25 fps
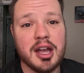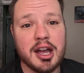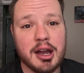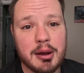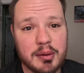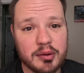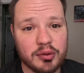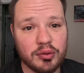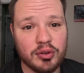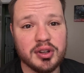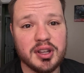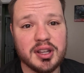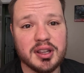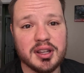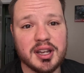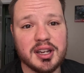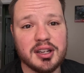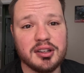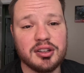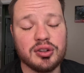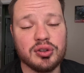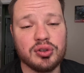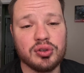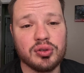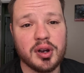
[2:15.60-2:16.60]
I would really
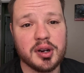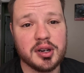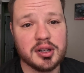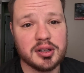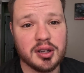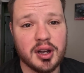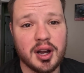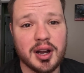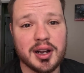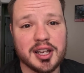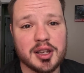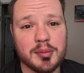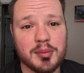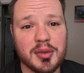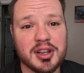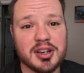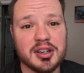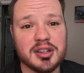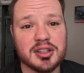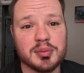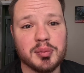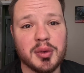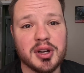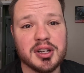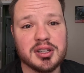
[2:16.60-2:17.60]
like to try to
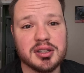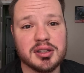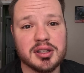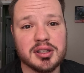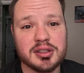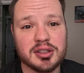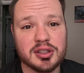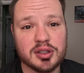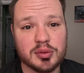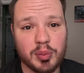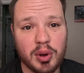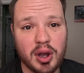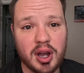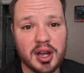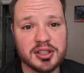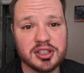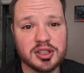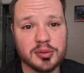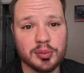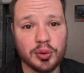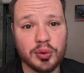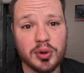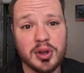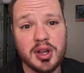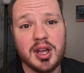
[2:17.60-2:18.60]
document as much of this as
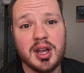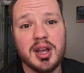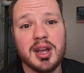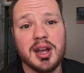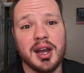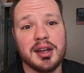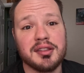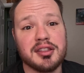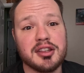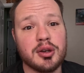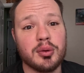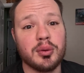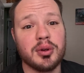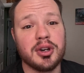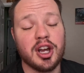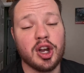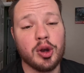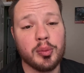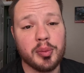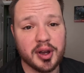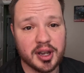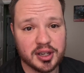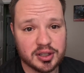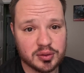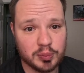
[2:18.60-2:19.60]
possible. I think it would
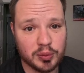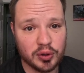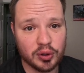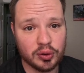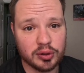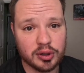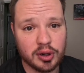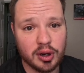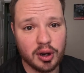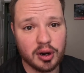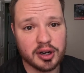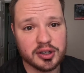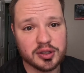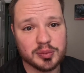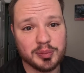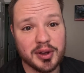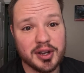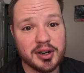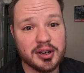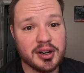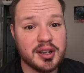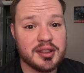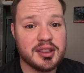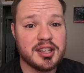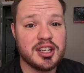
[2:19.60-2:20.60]
help us build cars
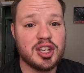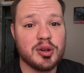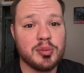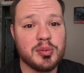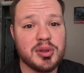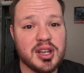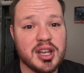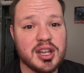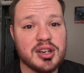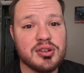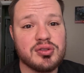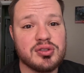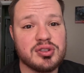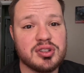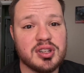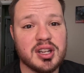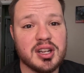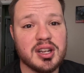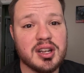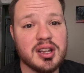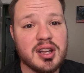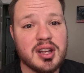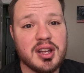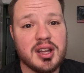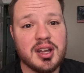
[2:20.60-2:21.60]
better. I think it'd be
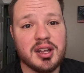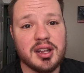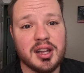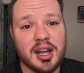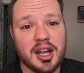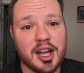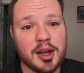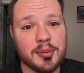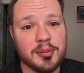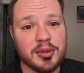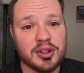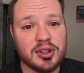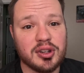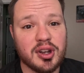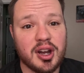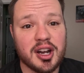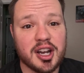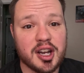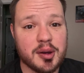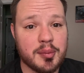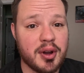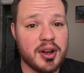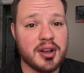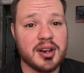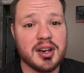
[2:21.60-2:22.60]
interesting to
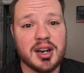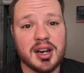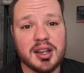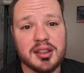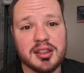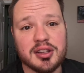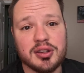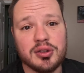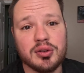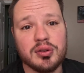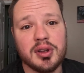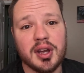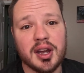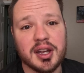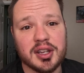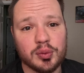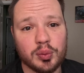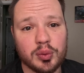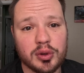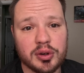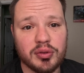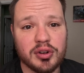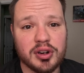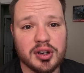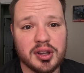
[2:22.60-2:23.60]
talk about, and I think you guys
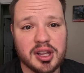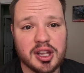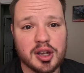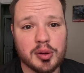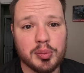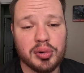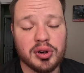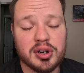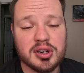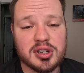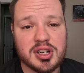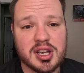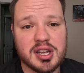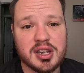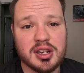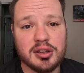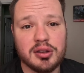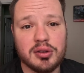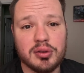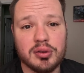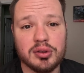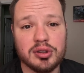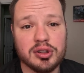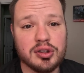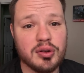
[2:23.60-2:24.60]
would really appreciate it
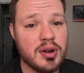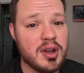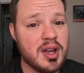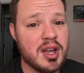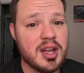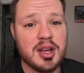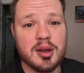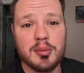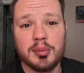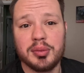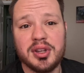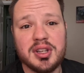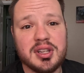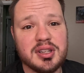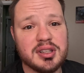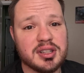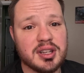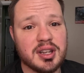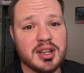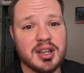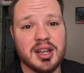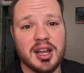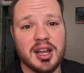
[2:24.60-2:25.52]
too. So please,